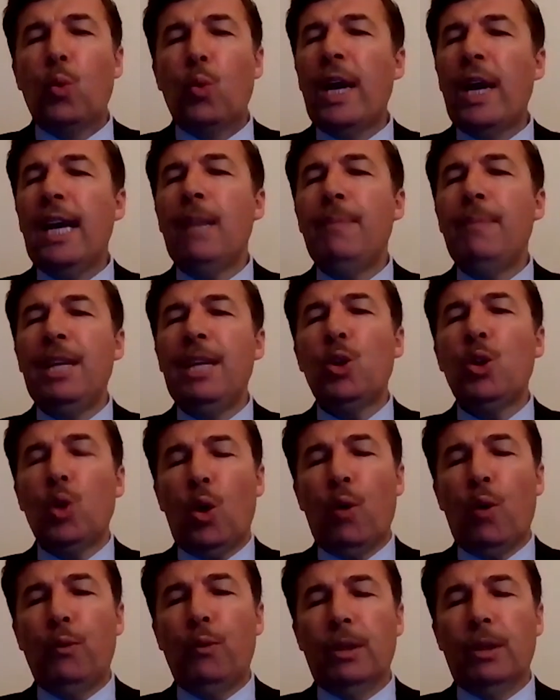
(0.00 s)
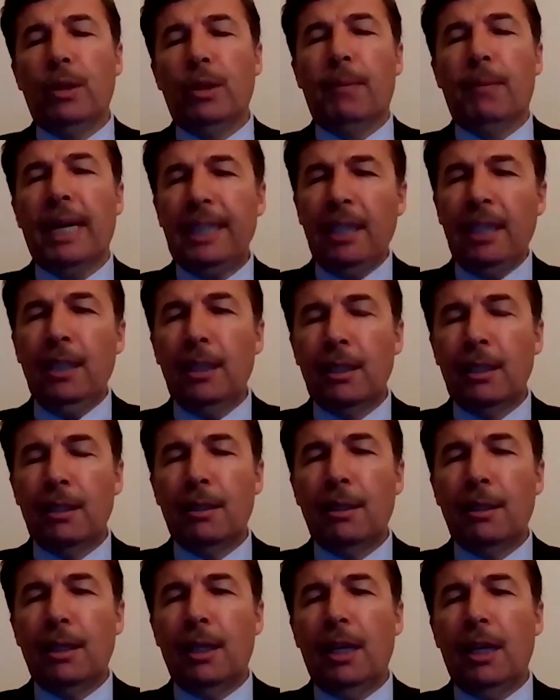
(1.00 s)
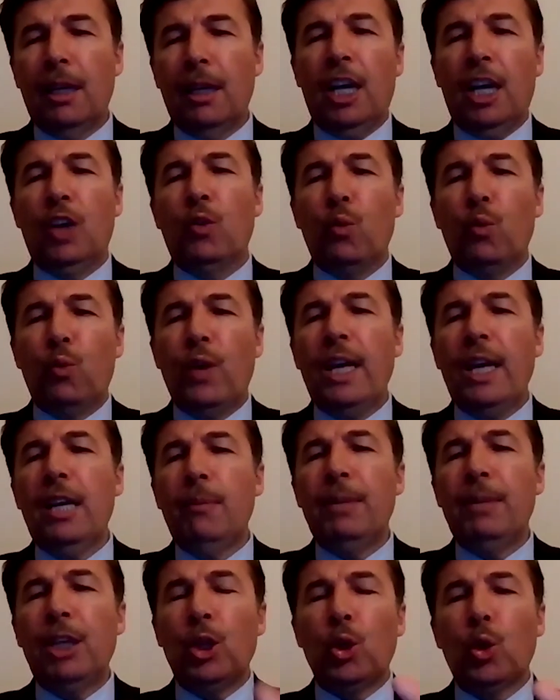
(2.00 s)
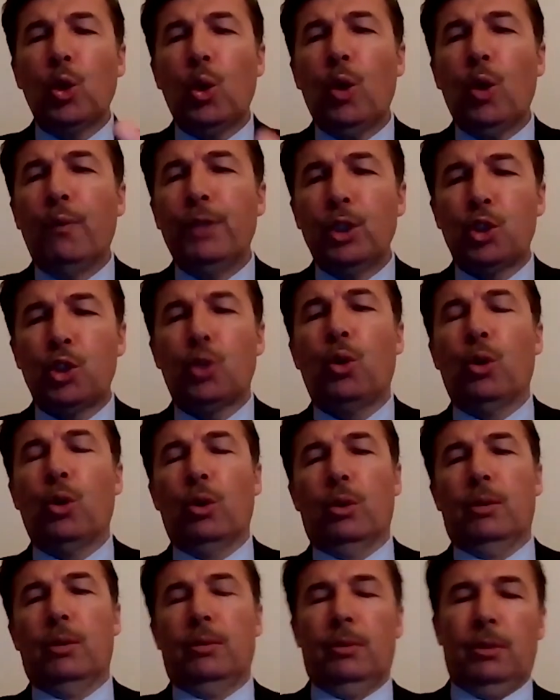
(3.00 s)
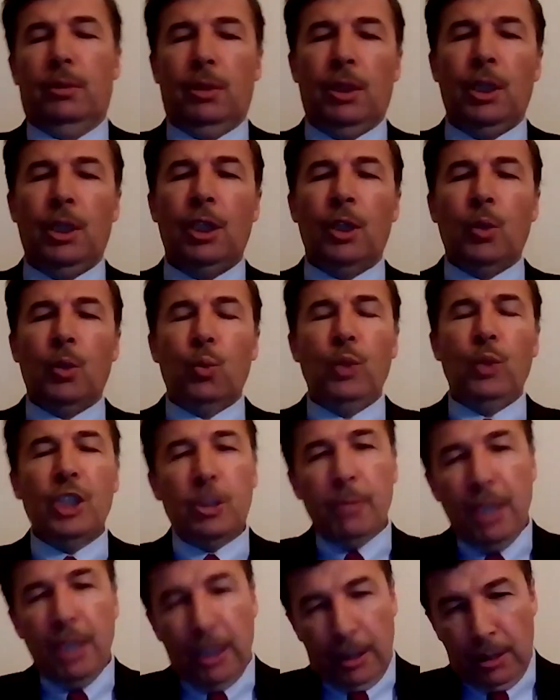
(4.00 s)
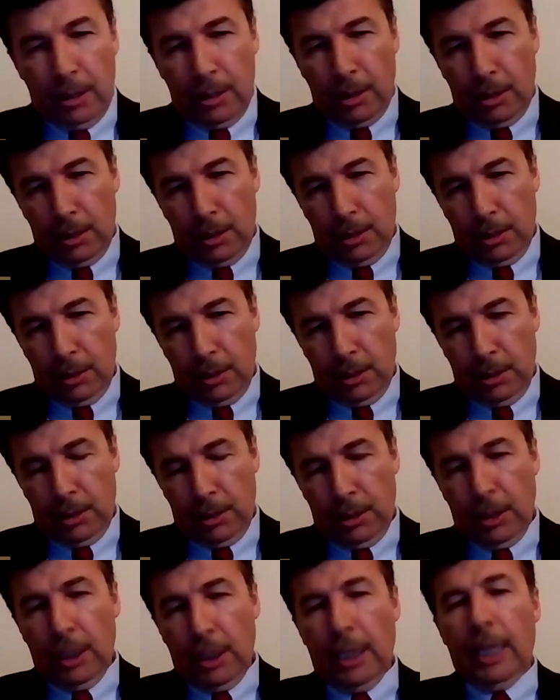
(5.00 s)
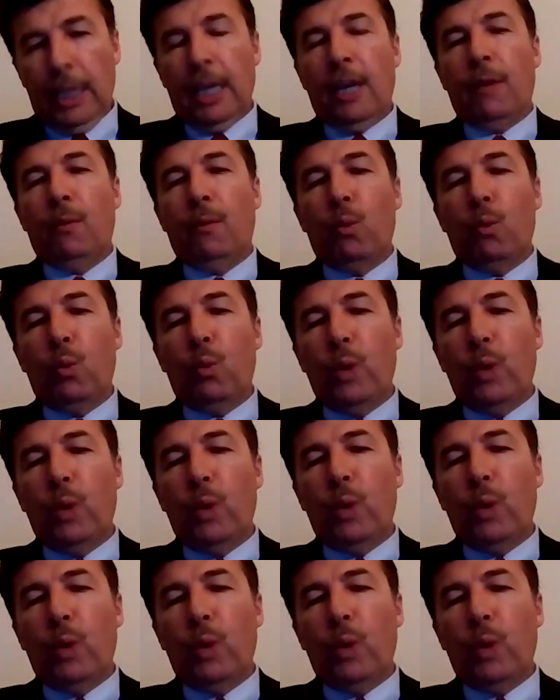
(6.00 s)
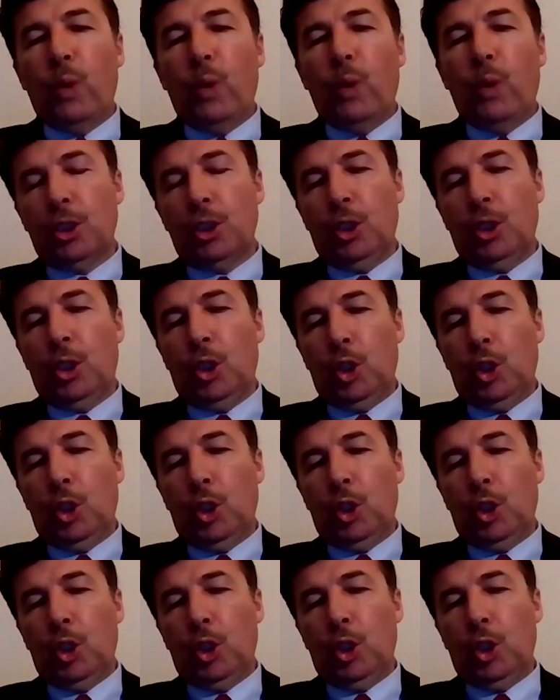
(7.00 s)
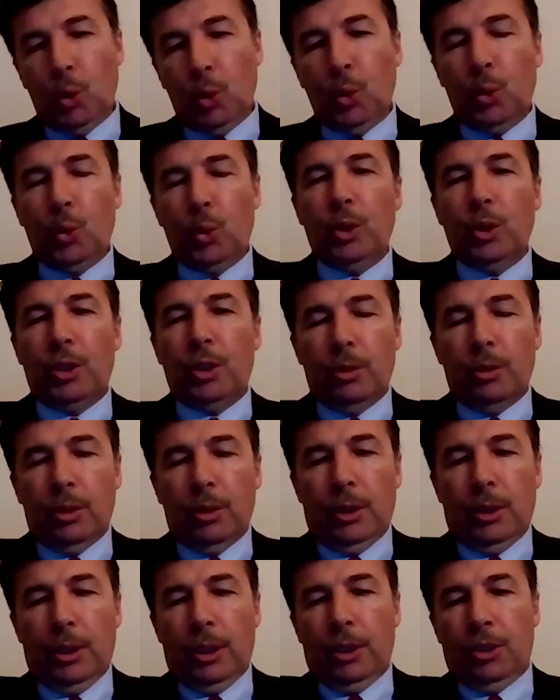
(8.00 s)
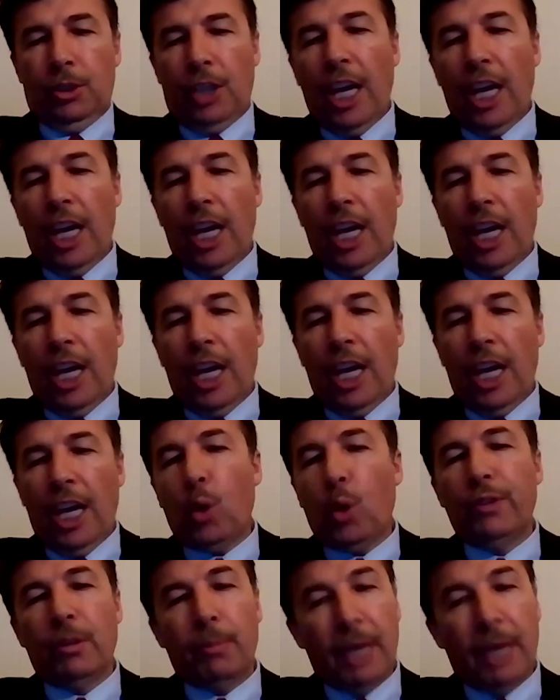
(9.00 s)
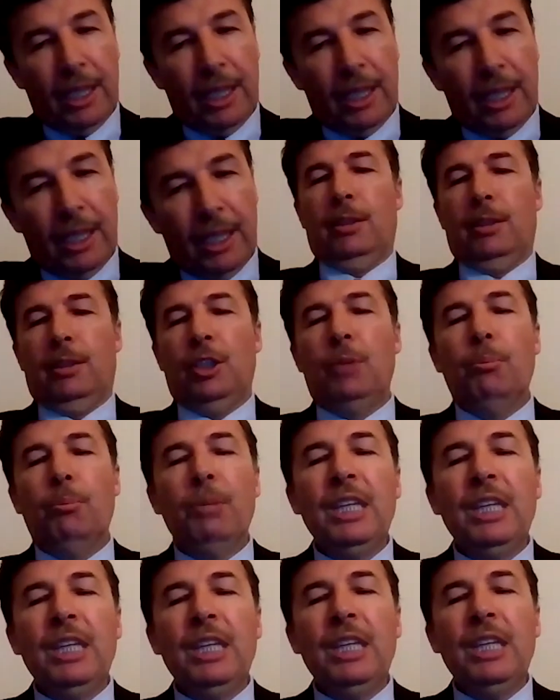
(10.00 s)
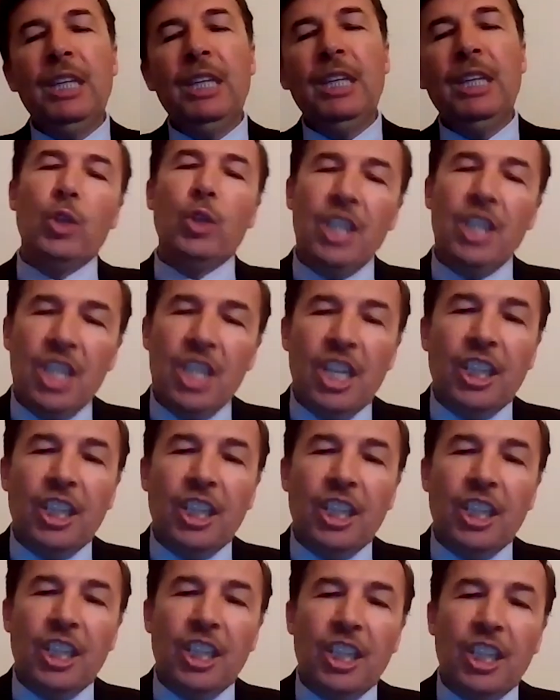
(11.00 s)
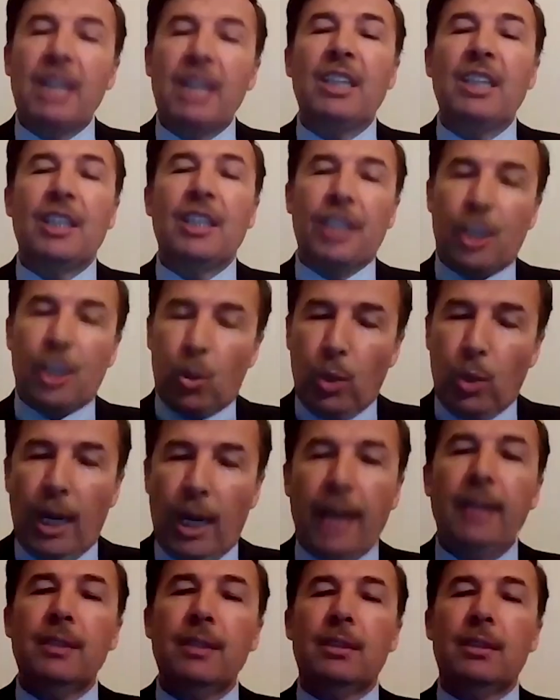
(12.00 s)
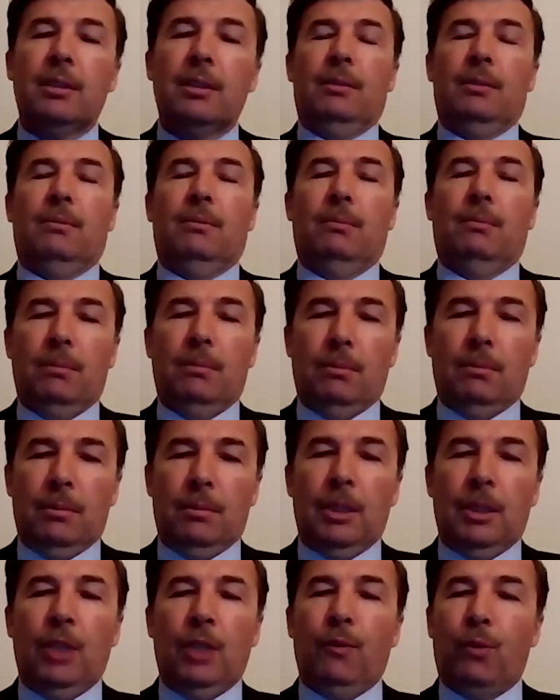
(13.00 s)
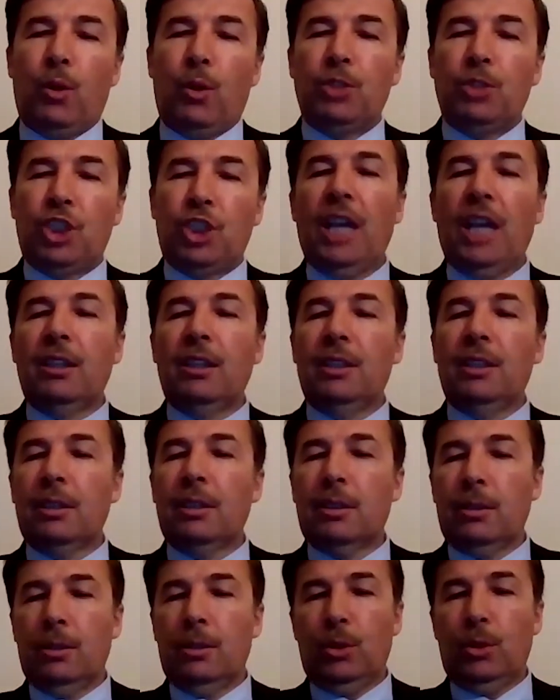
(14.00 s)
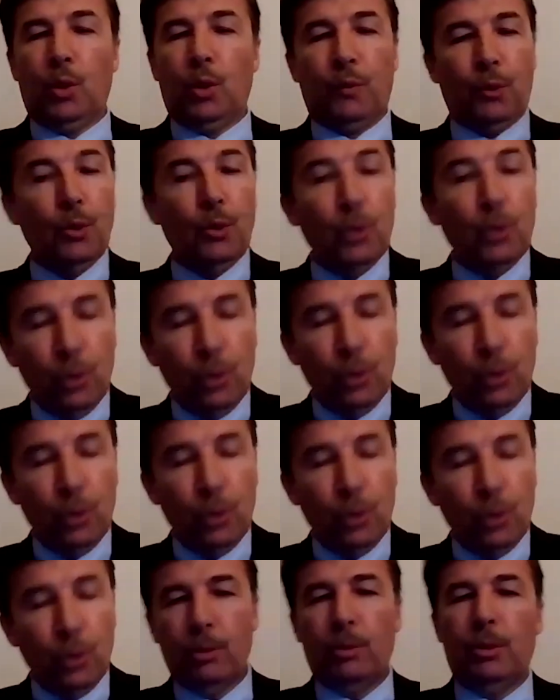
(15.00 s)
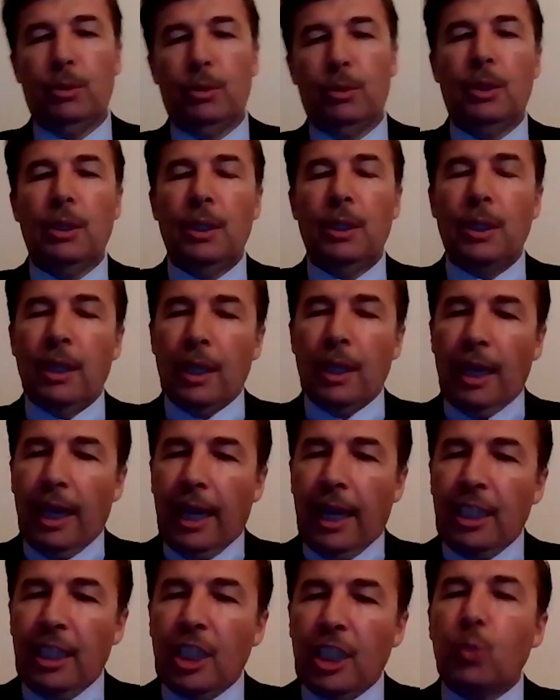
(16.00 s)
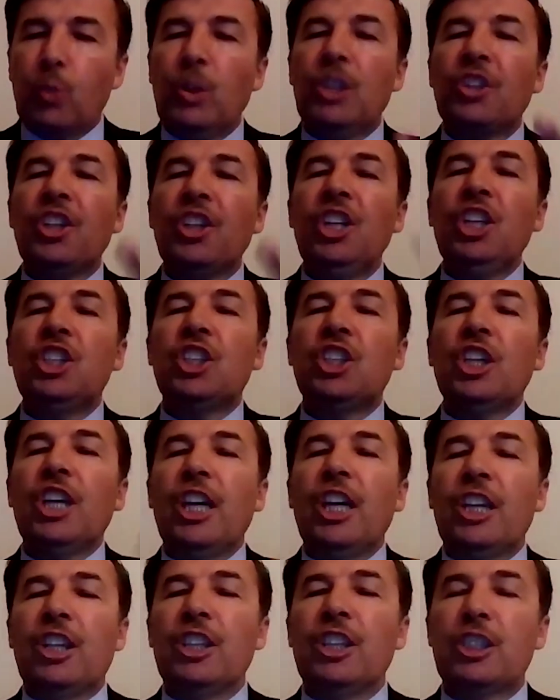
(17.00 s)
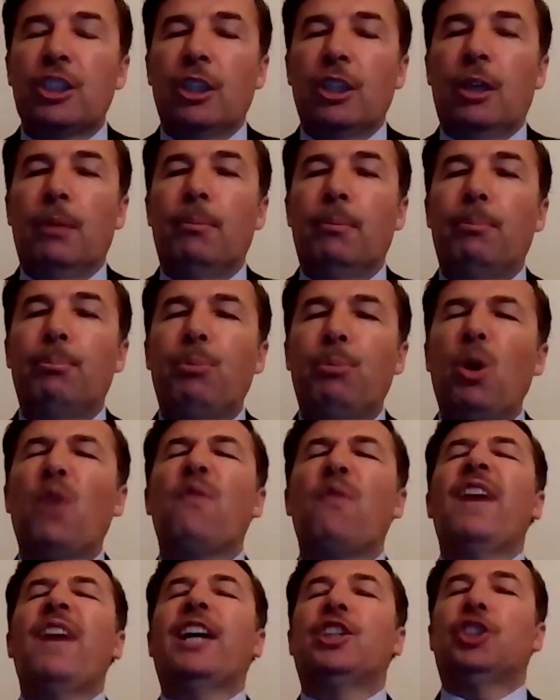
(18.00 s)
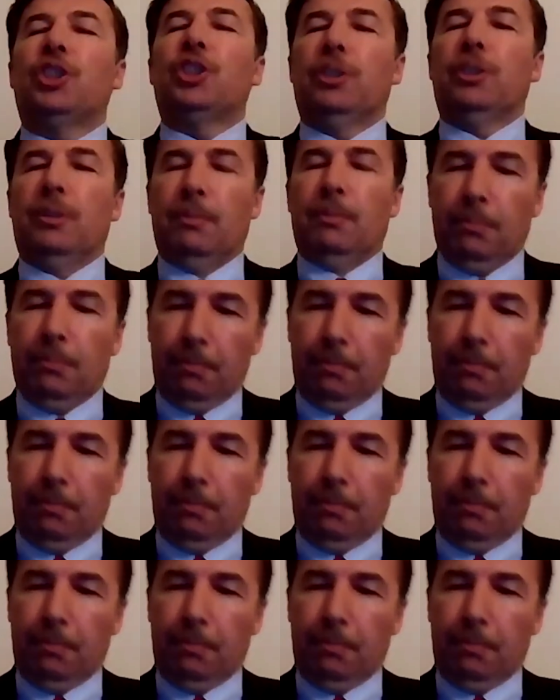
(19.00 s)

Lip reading: well-being of the body, and well-being of the soul, which means once you take care of the body, meet all the needs that the body requires, from shelter to food, and it will reach its perfection.